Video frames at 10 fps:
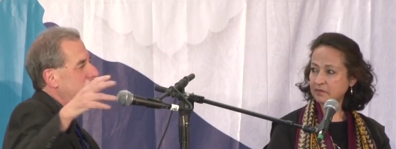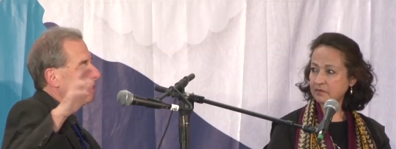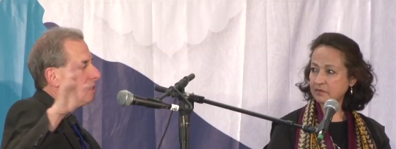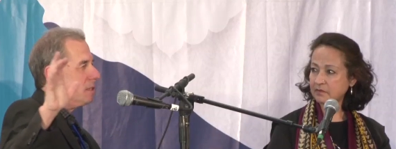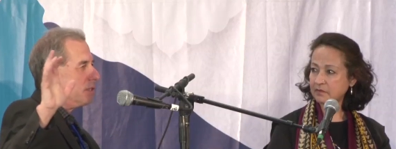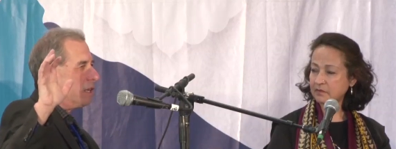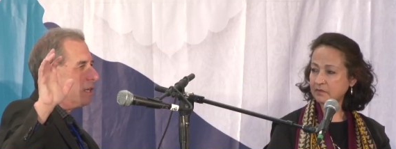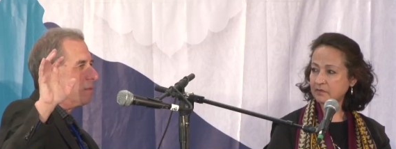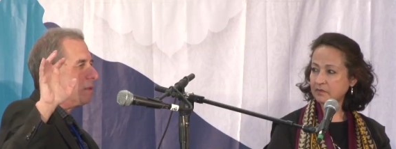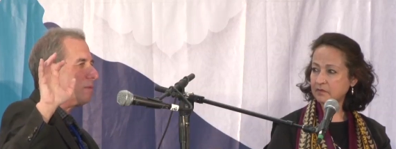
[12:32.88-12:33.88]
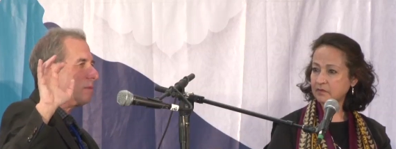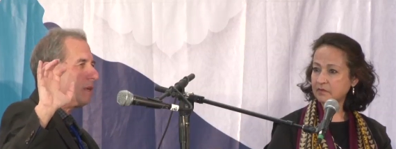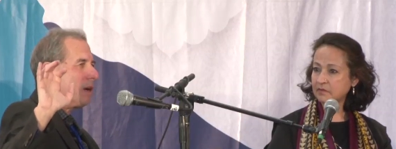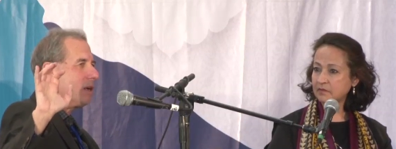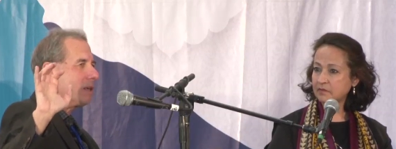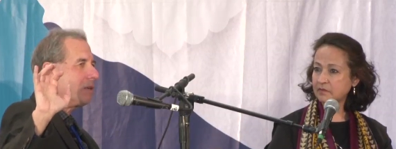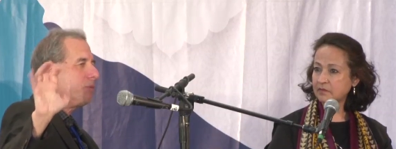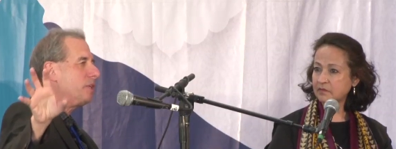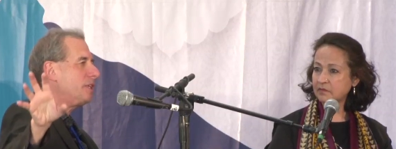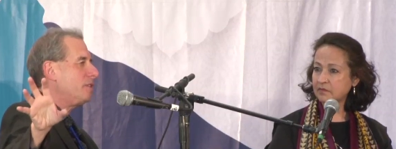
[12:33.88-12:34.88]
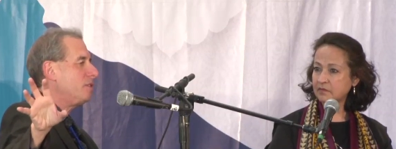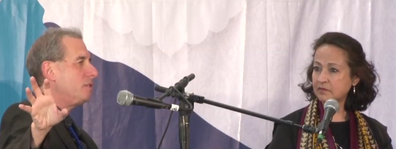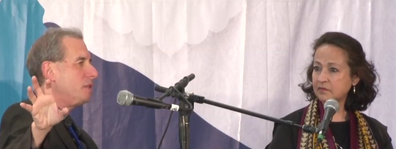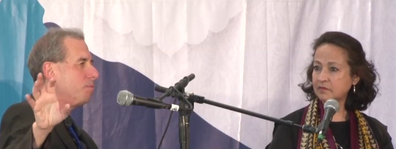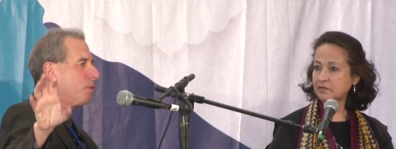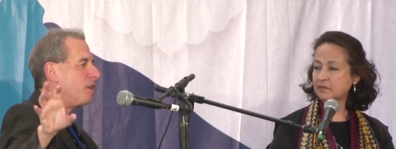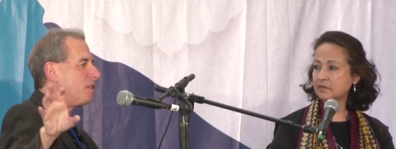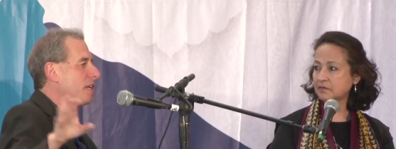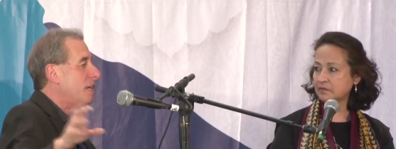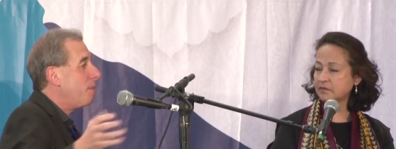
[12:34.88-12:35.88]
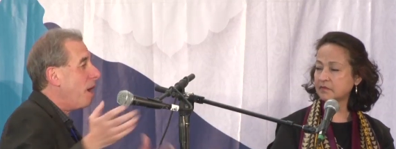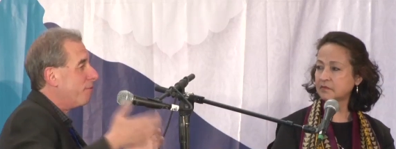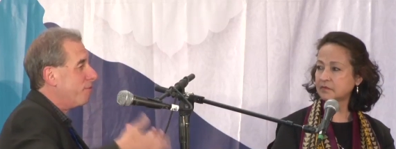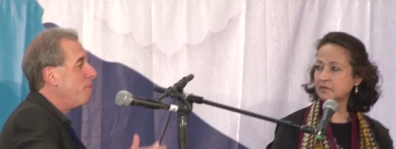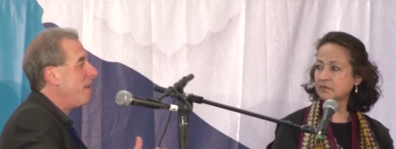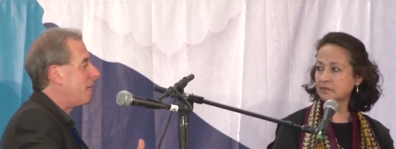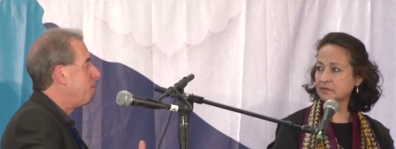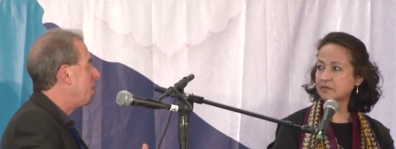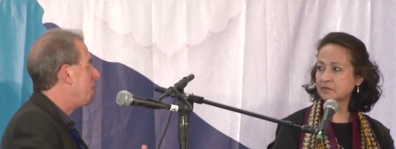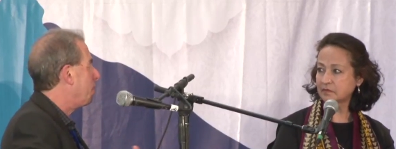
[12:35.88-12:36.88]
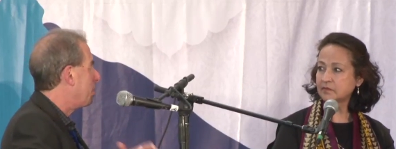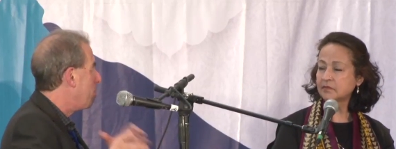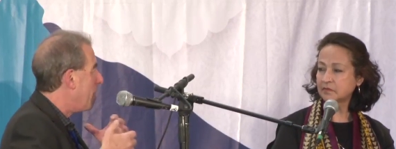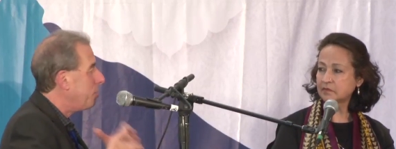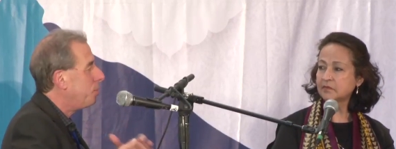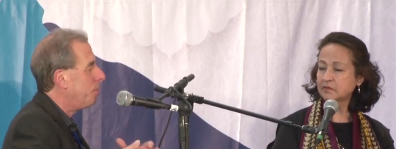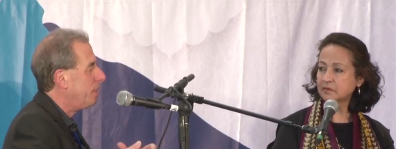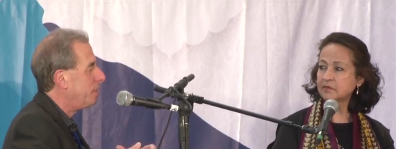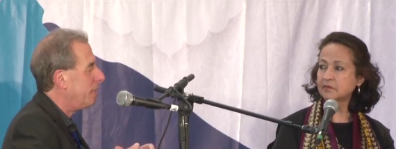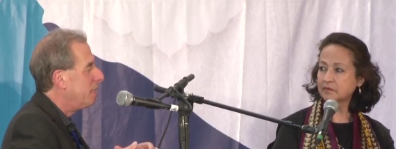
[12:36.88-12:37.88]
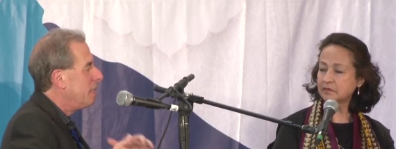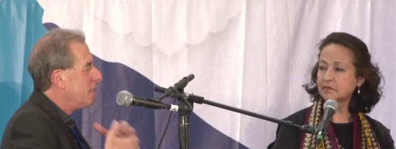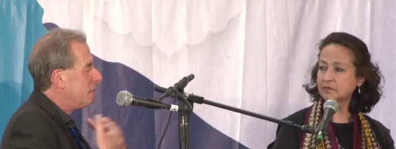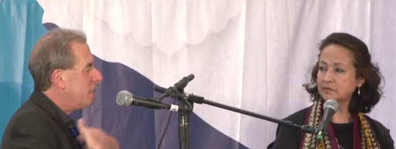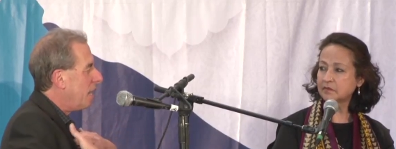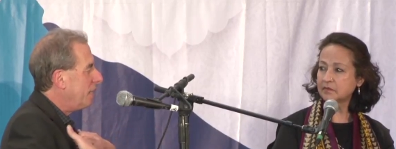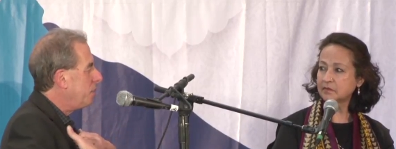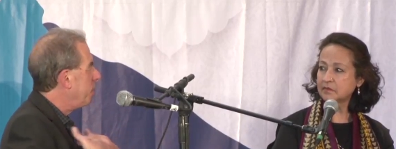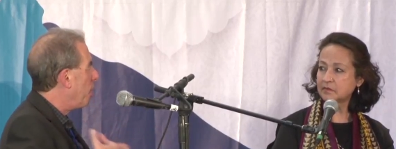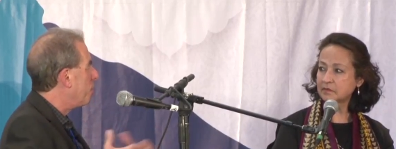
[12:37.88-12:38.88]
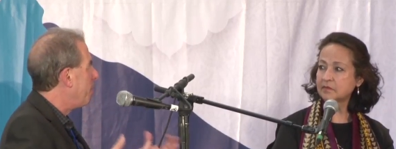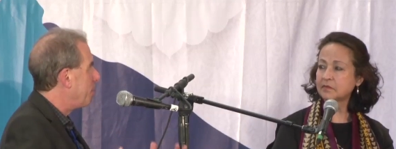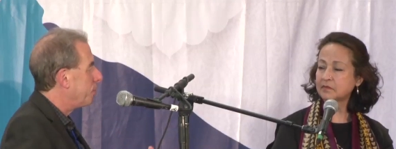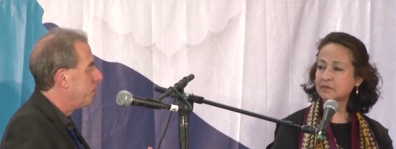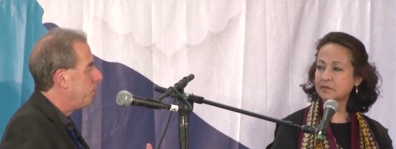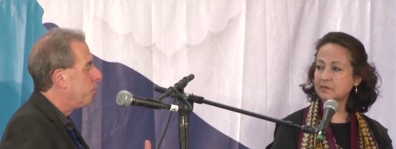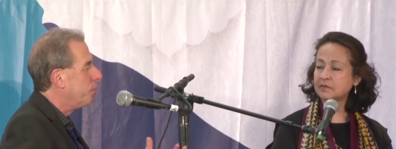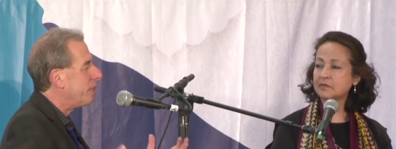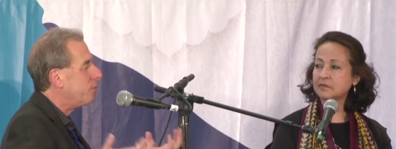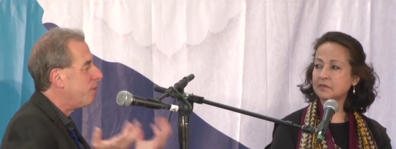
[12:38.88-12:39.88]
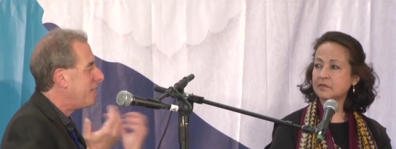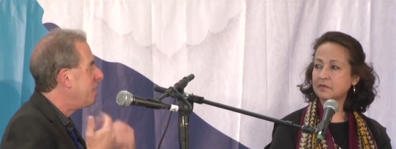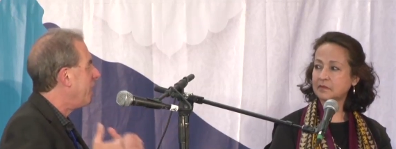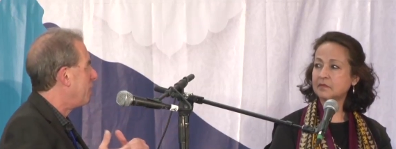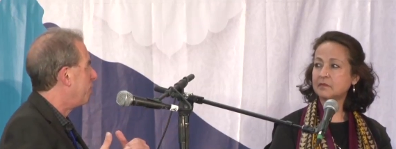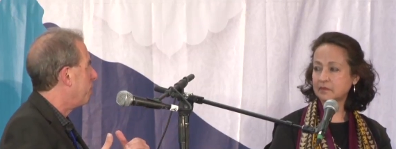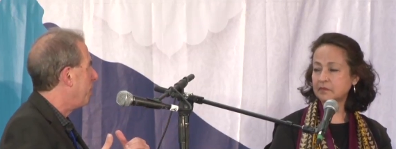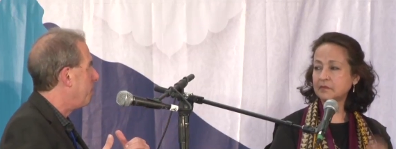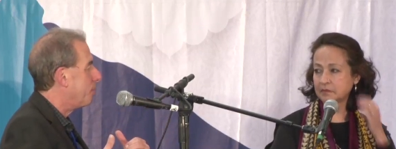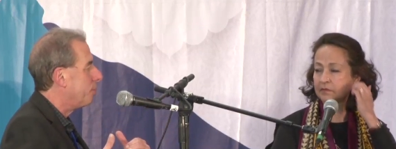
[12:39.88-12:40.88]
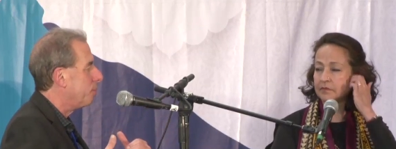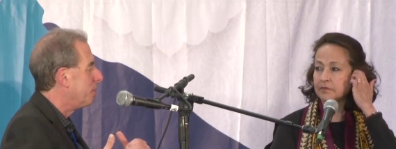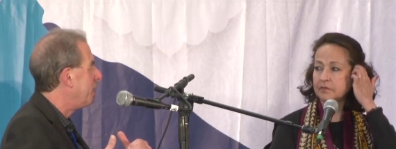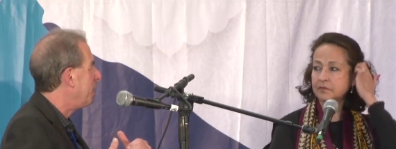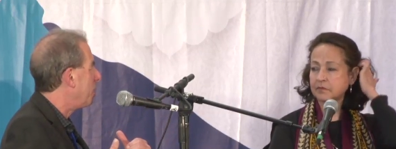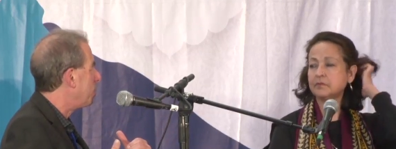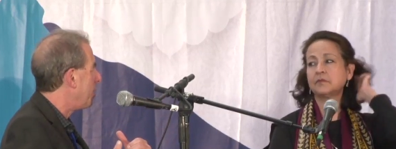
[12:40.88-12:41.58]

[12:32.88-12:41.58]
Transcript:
Speaker 1: in. Uh, a community in, in Boston, and I'm not from that community, but the mentoring that, that I do and other people do really resonates for people who are teenagers.